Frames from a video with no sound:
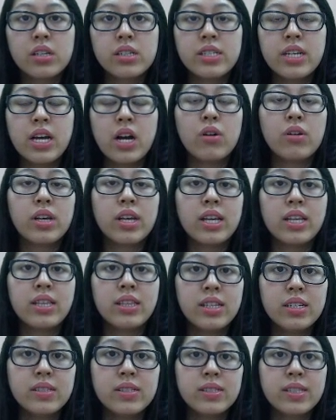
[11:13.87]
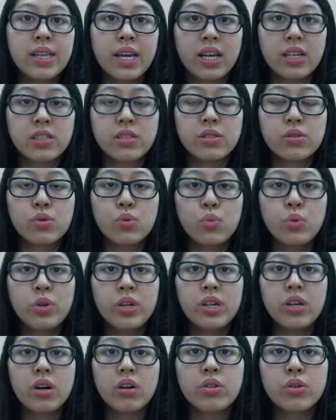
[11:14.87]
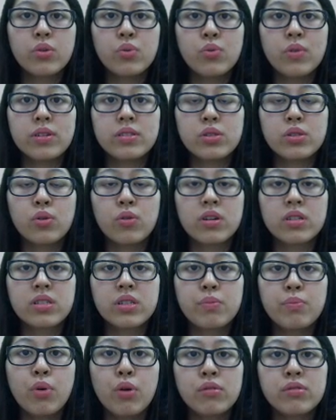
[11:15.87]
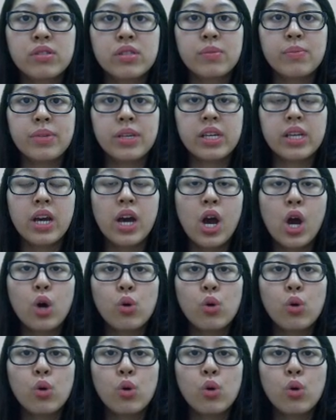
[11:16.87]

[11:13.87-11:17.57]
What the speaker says: Now in this case, we are the ones who are supposed to be